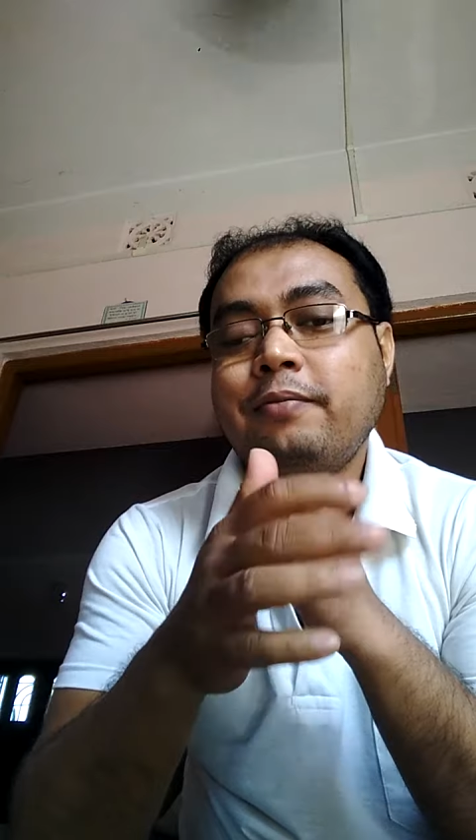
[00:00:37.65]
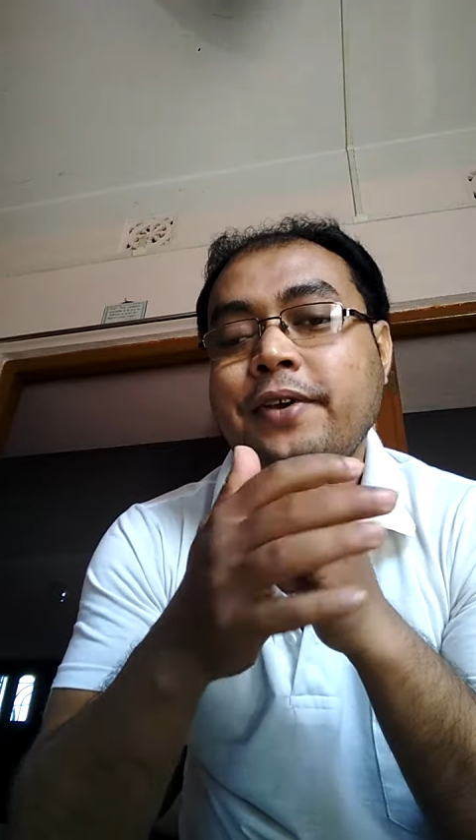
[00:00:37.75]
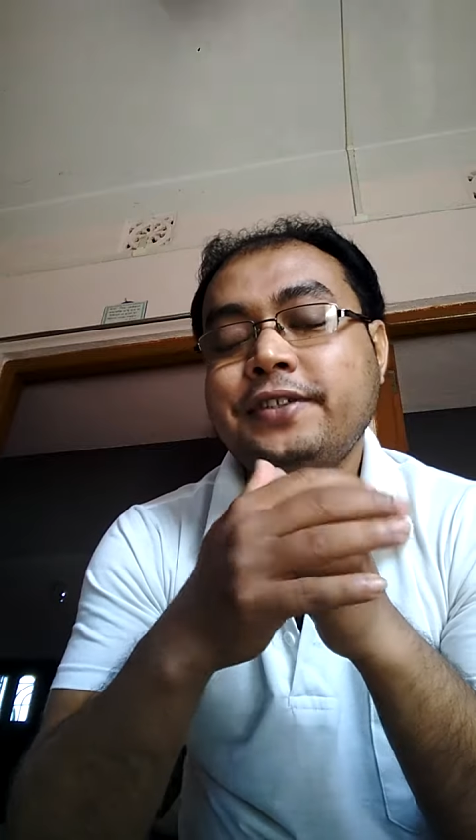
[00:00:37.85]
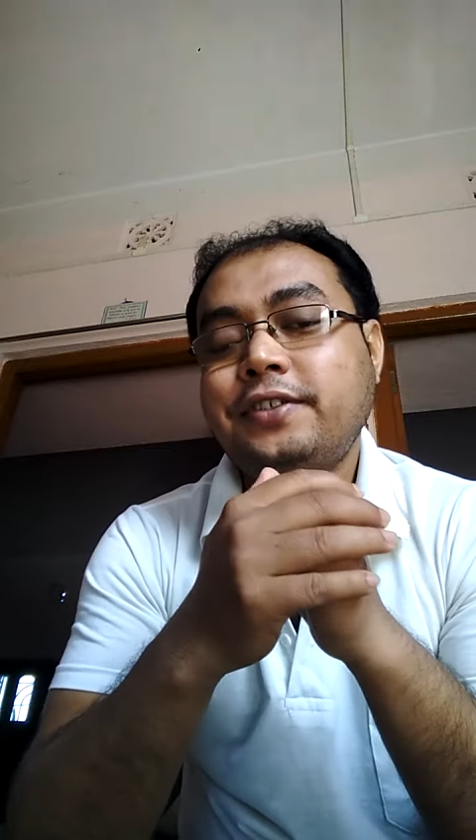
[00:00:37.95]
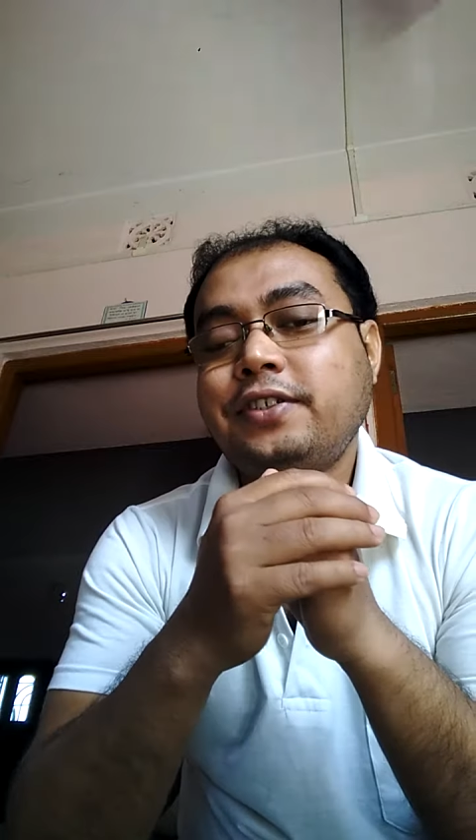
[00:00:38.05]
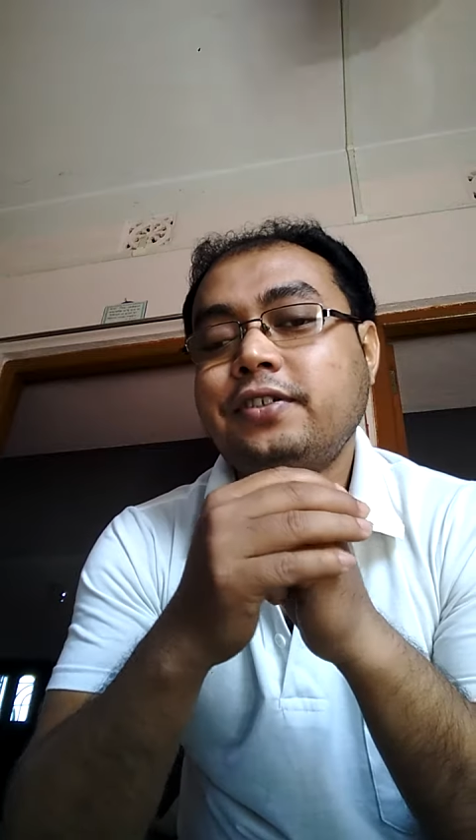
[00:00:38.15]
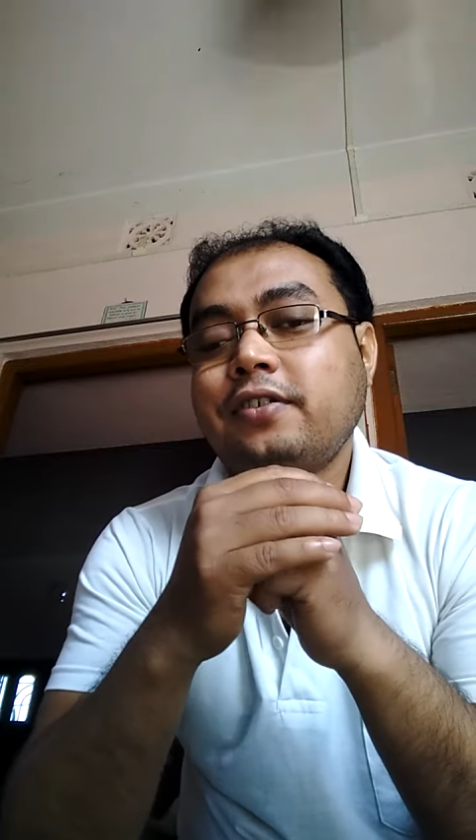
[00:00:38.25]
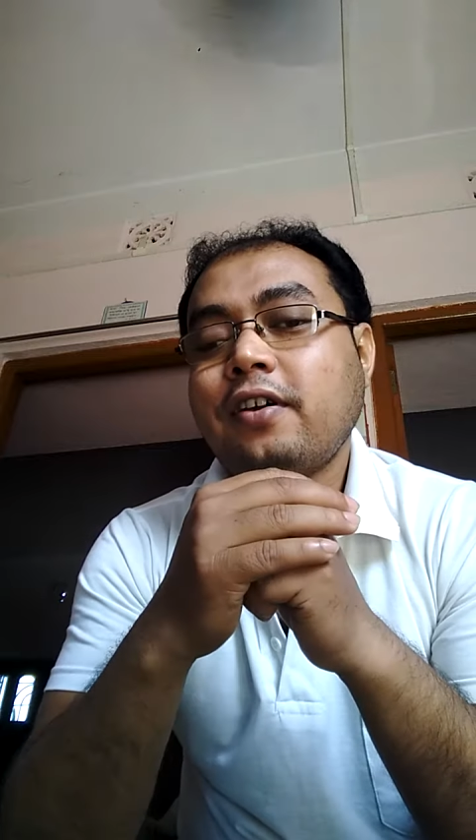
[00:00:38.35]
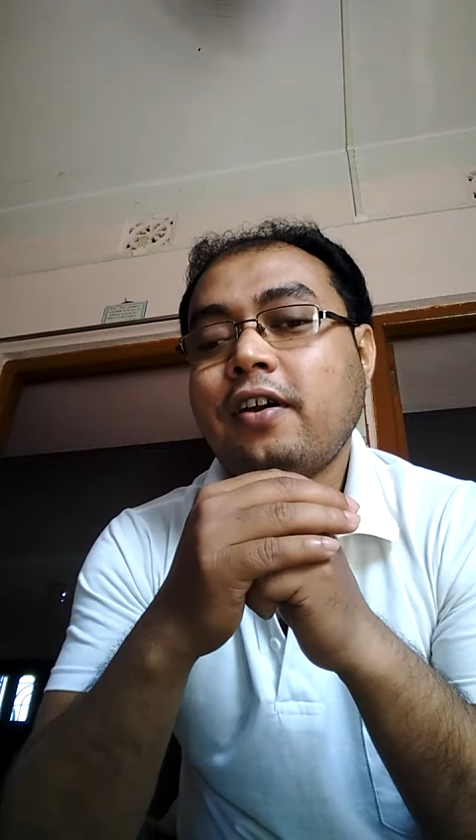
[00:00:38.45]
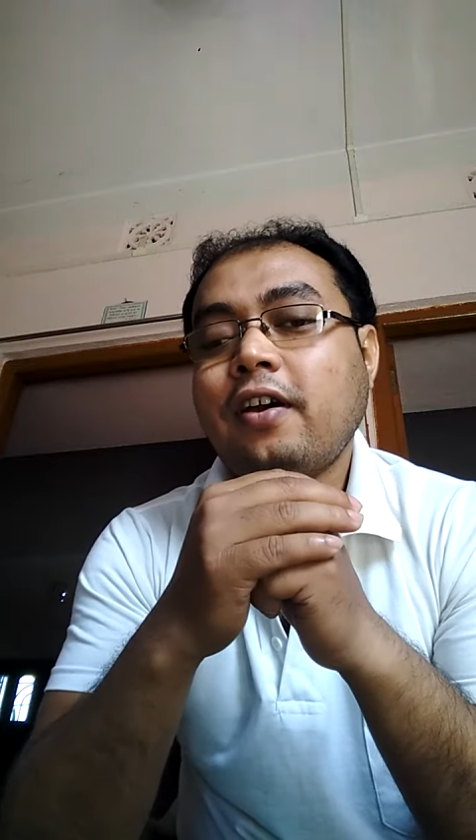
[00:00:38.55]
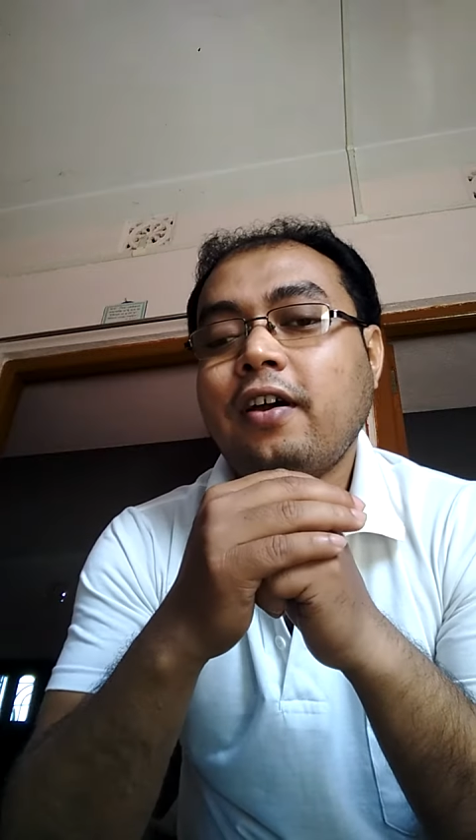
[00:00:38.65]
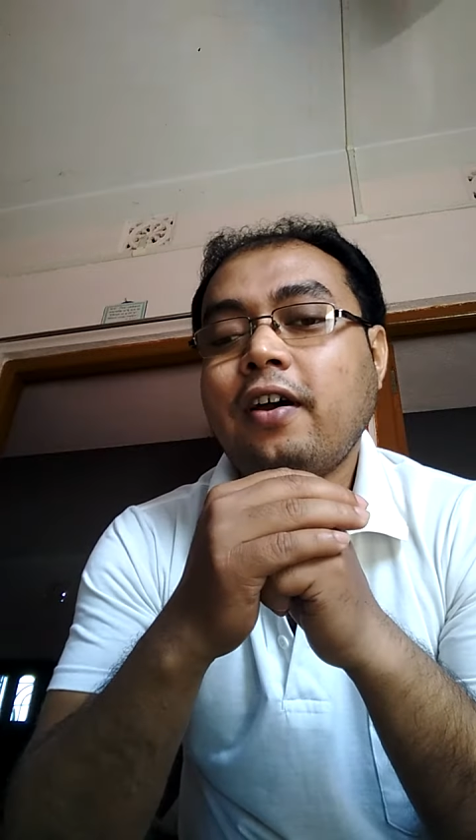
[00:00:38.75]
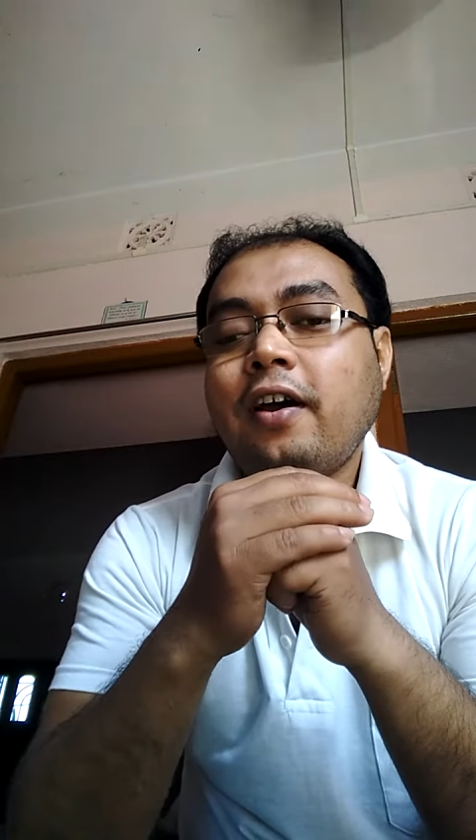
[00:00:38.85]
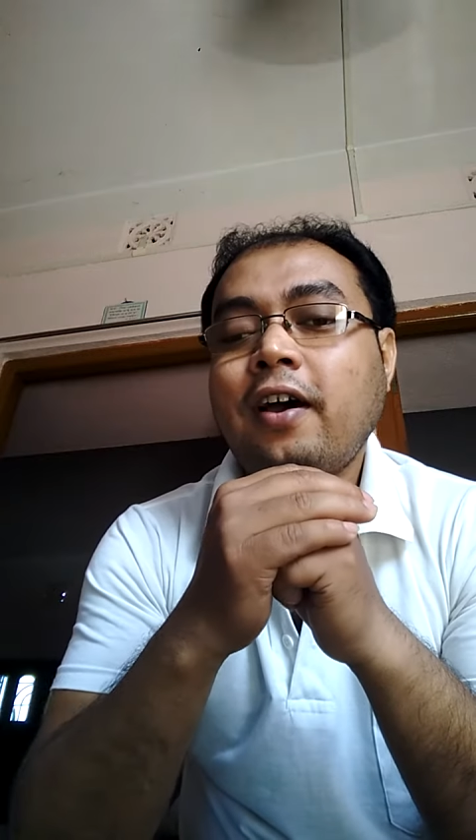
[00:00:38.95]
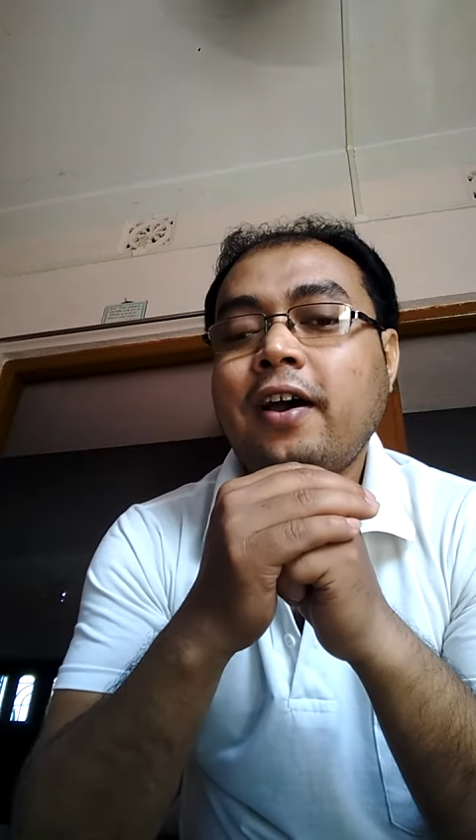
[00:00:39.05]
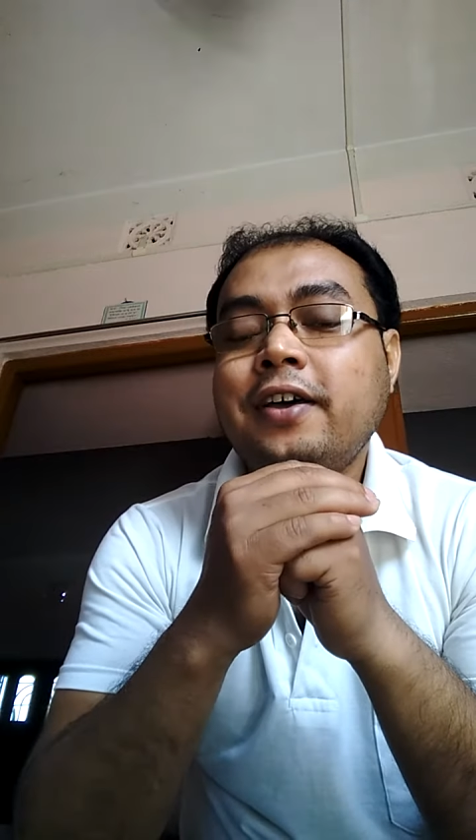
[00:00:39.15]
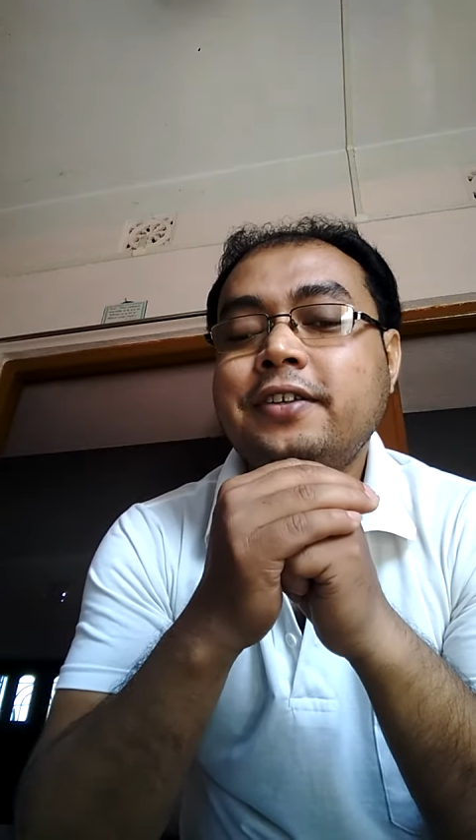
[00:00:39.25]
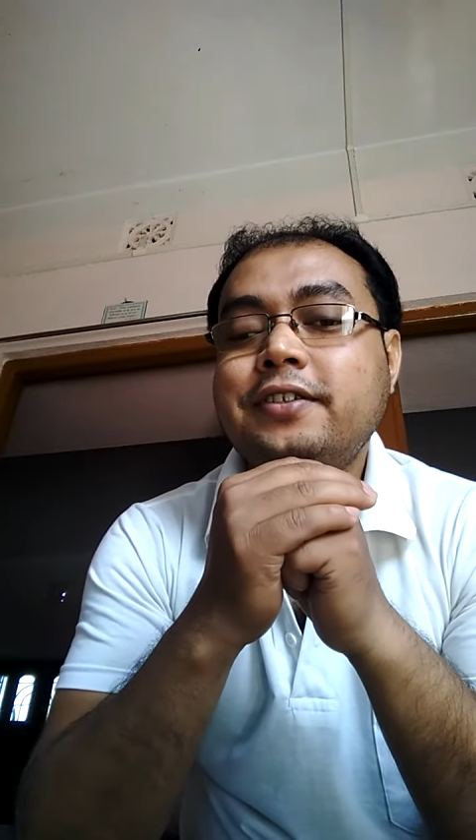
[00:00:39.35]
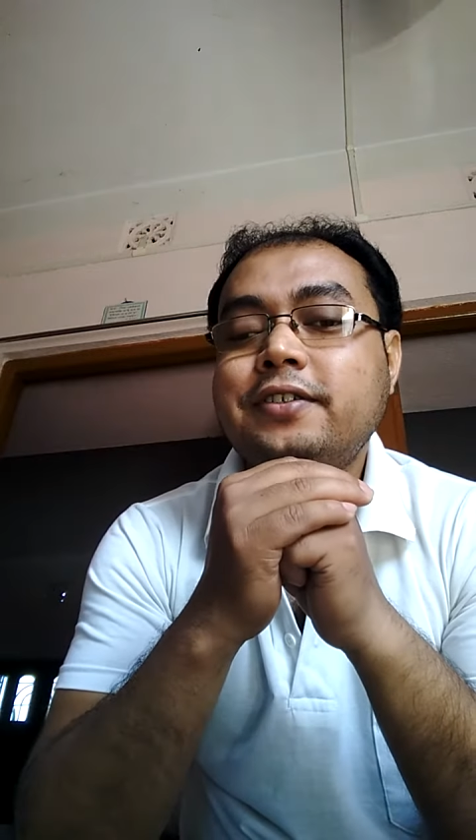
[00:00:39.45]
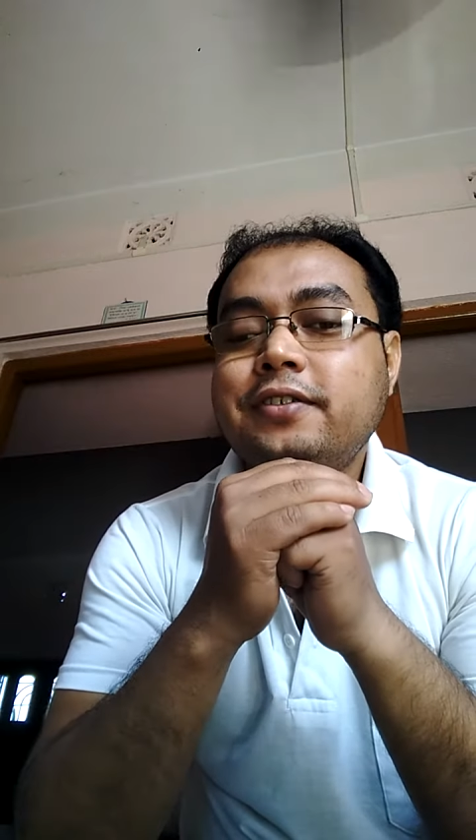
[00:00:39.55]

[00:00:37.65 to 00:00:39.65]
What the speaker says: best and